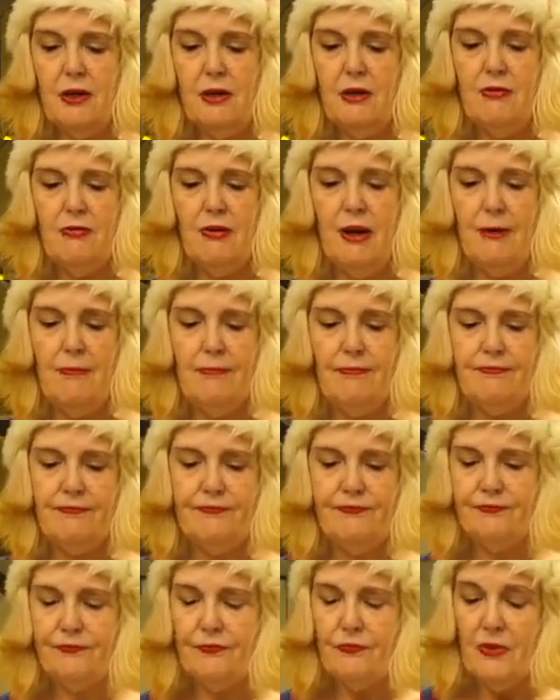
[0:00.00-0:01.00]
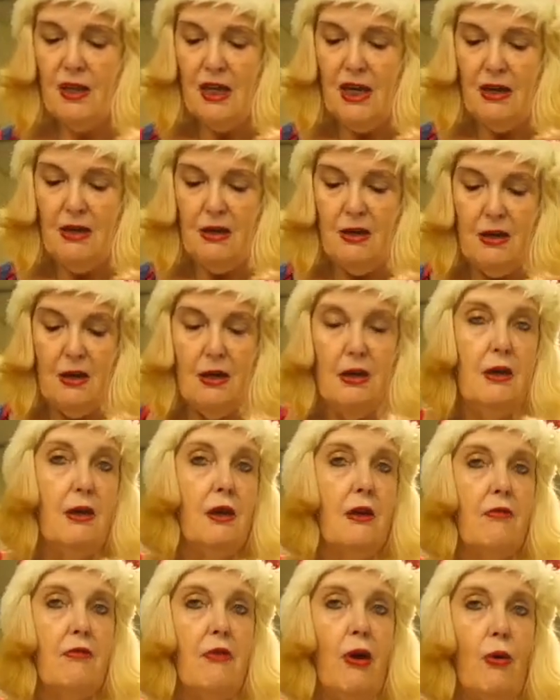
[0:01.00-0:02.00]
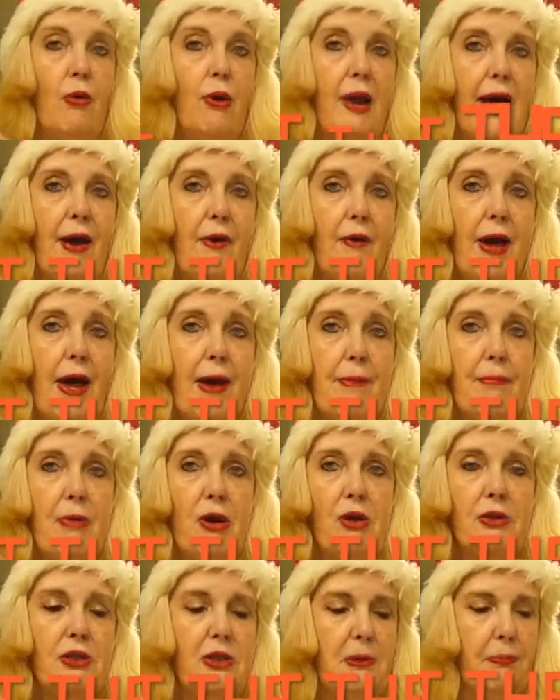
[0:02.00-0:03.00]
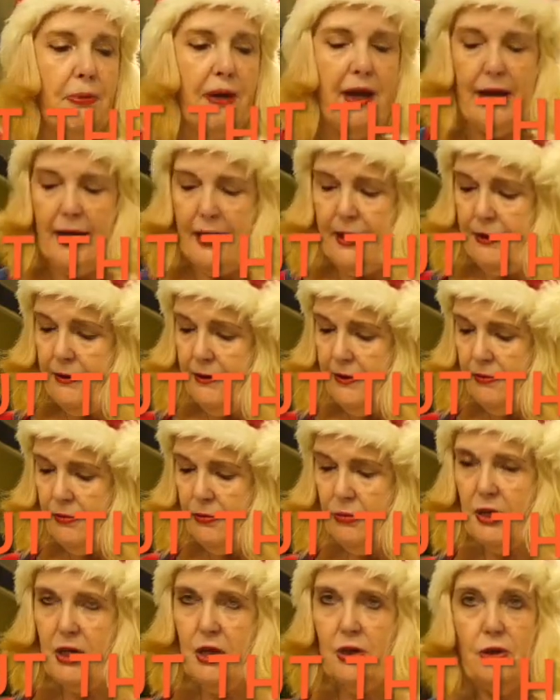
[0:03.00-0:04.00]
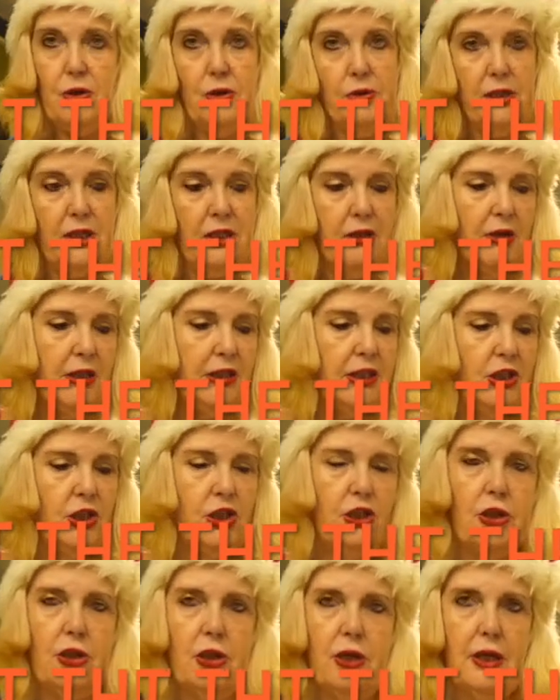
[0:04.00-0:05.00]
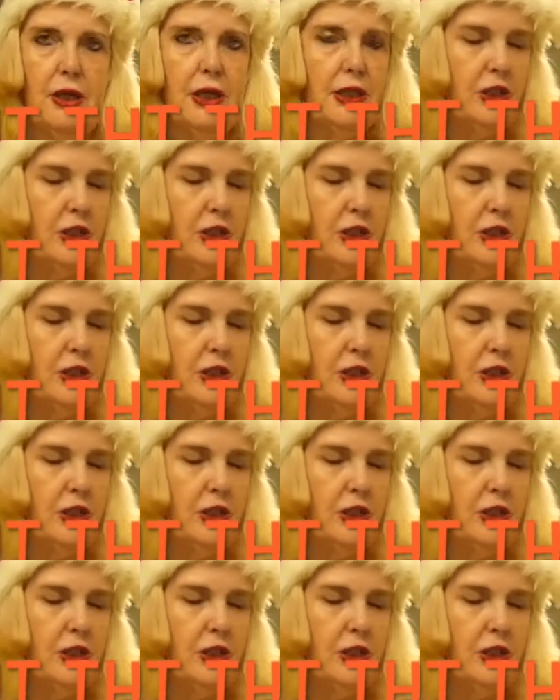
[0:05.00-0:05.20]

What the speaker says: going to roll out our marzipan, and we're going to use the icing sugar that